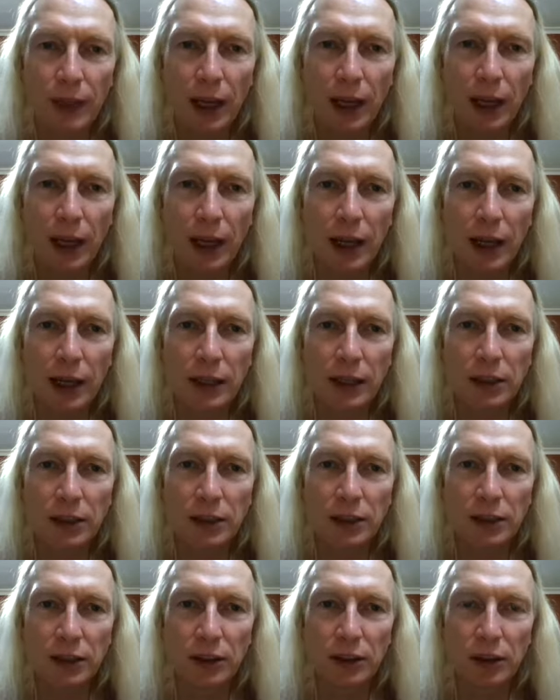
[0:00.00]

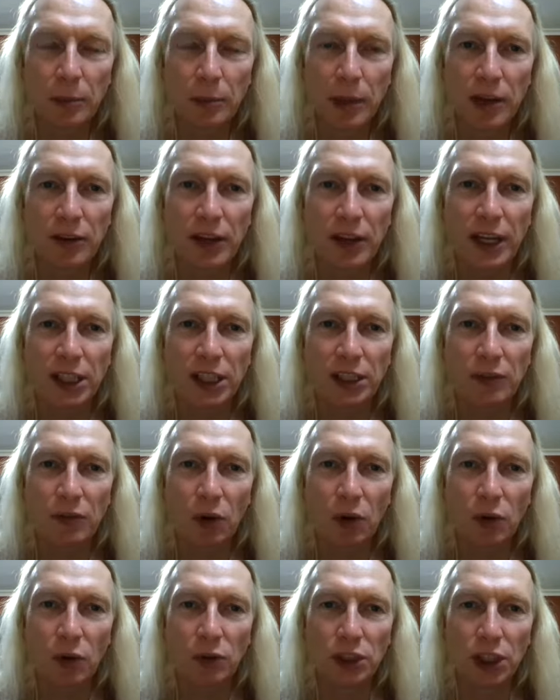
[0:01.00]
And the meditation
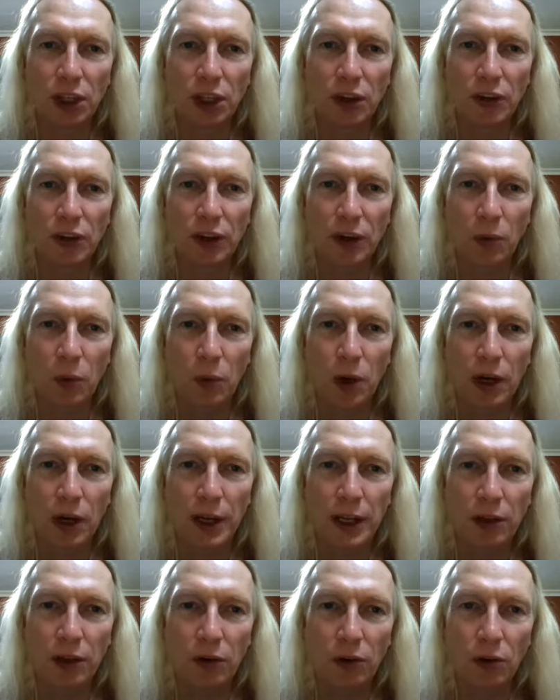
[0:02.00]
involved chanting
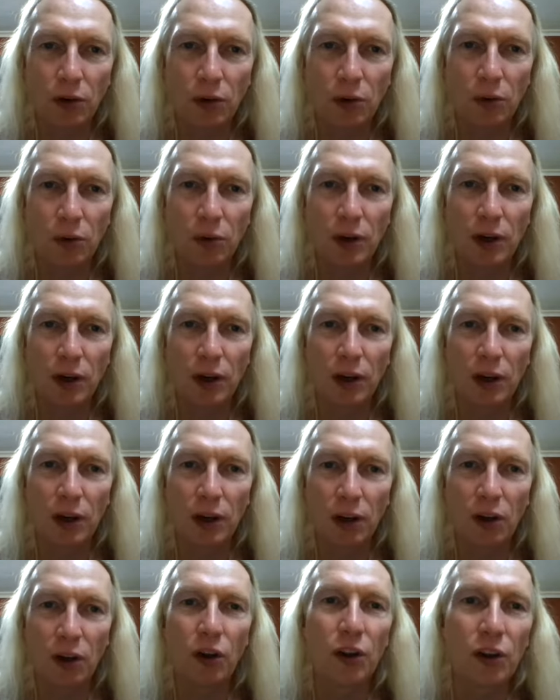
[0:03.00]
Waheguru
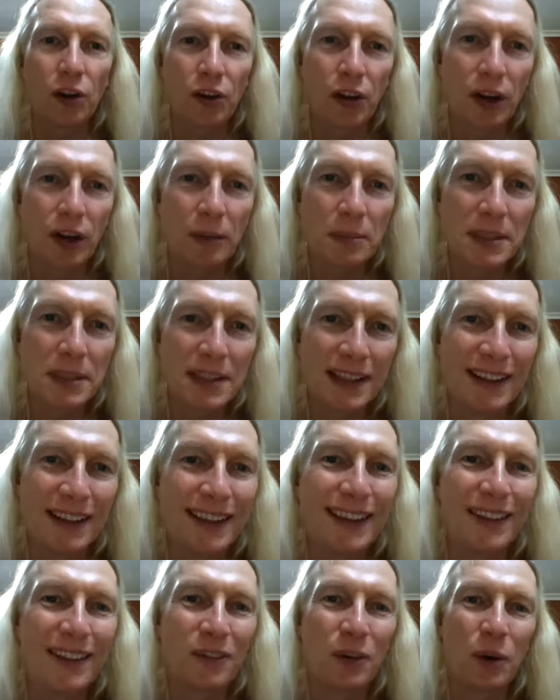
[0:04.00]
a lot of times.
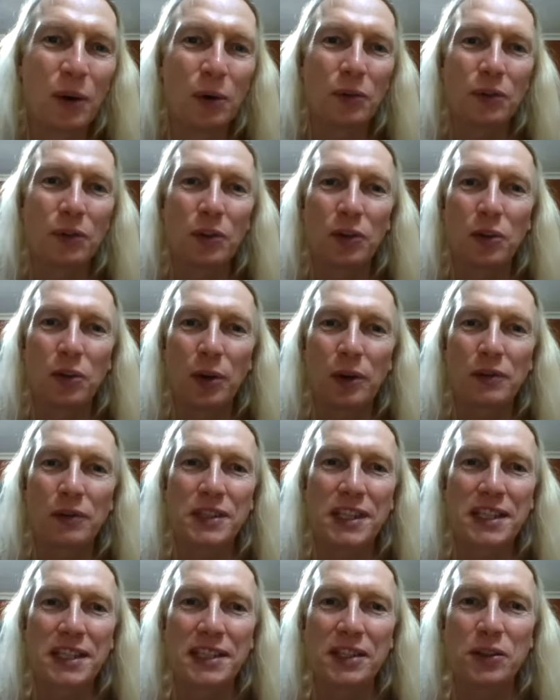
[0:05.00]
Well, you're doing it for
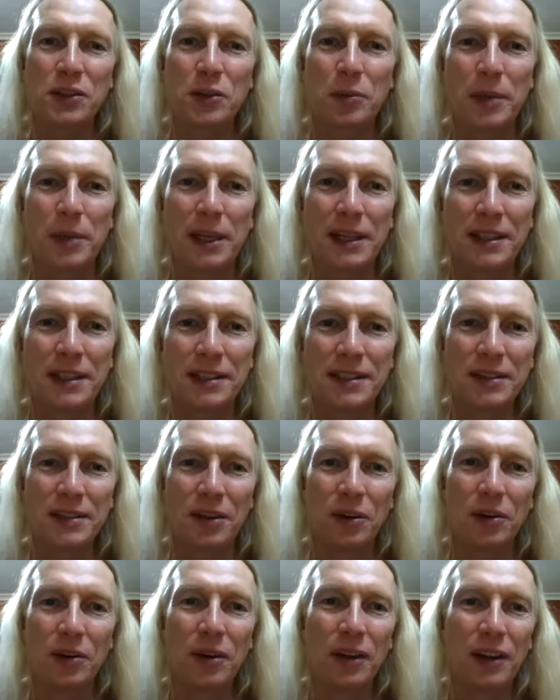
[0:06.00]
62 minutes,
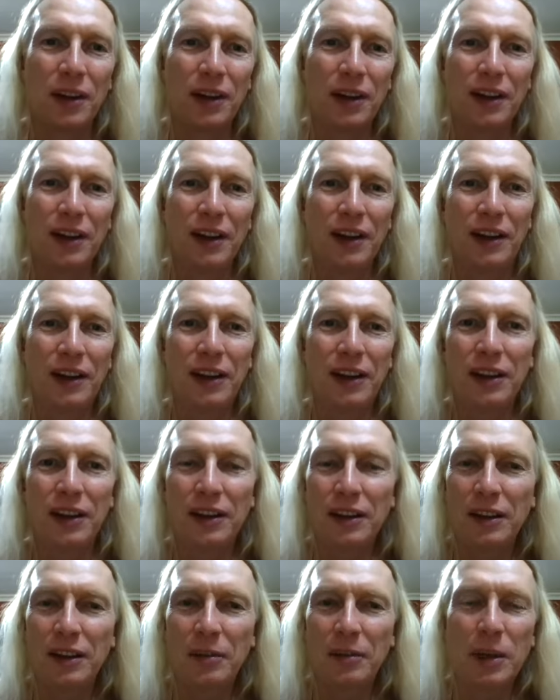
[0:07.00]
so
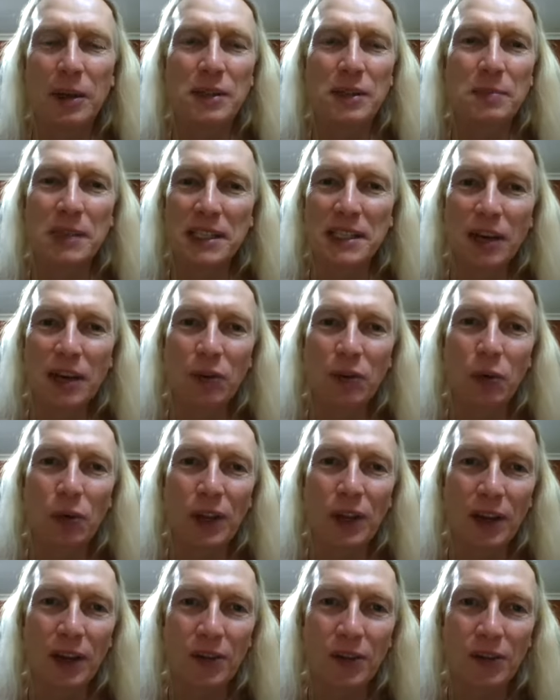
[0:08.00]
it must be several
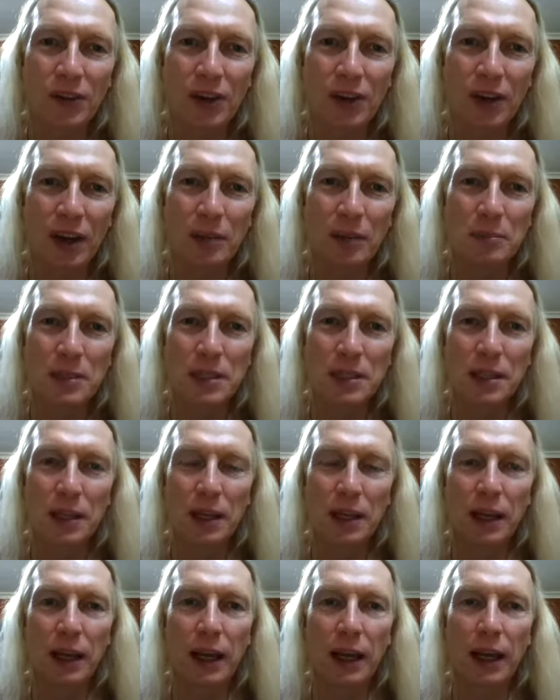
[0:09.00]
thousand times.
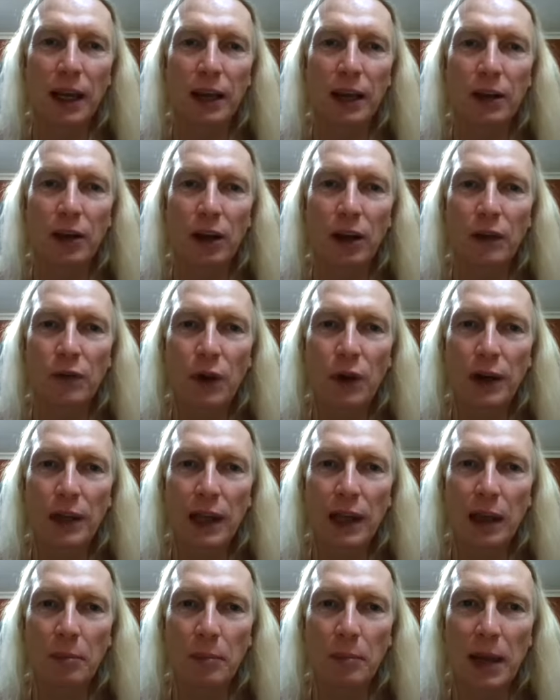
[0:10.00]
And I find
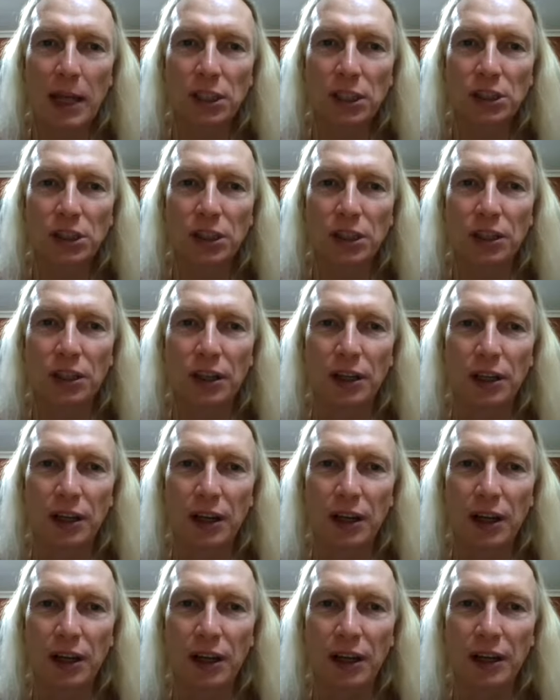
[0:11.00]
that
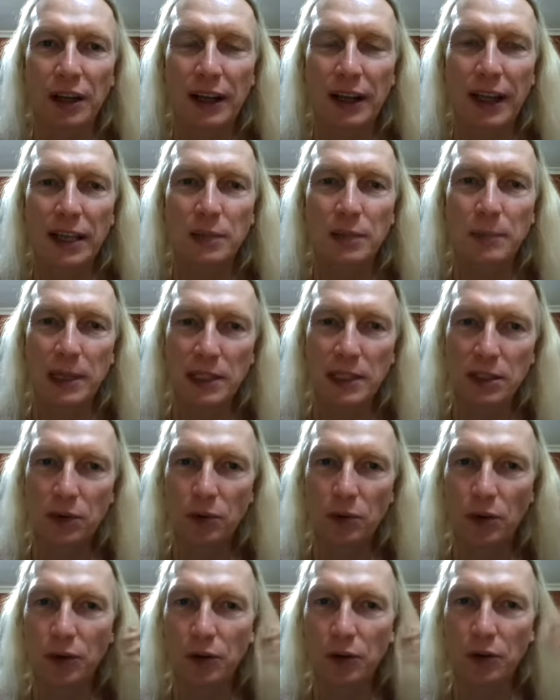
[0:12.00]
mantra connects me
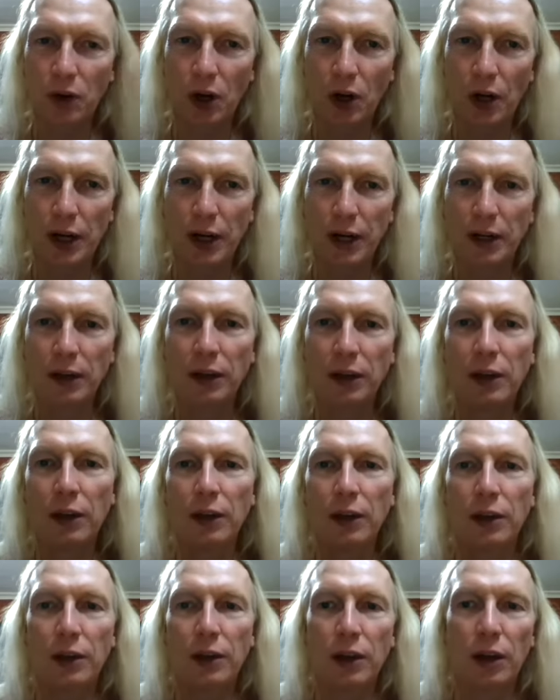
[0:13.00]
to the divine
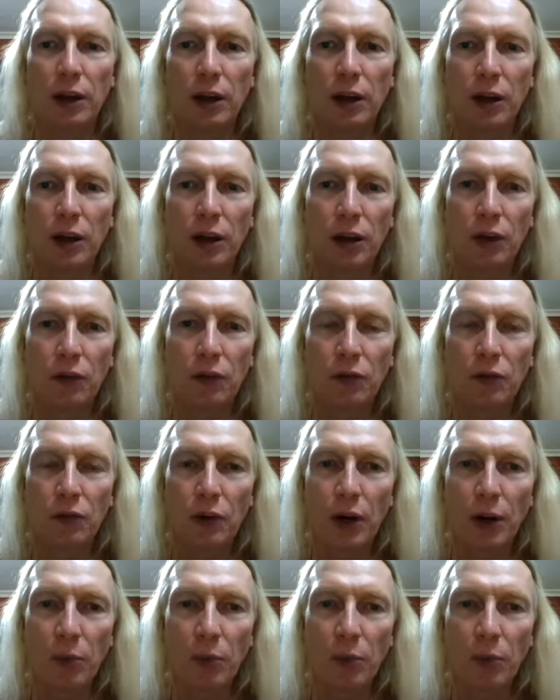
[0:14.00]
very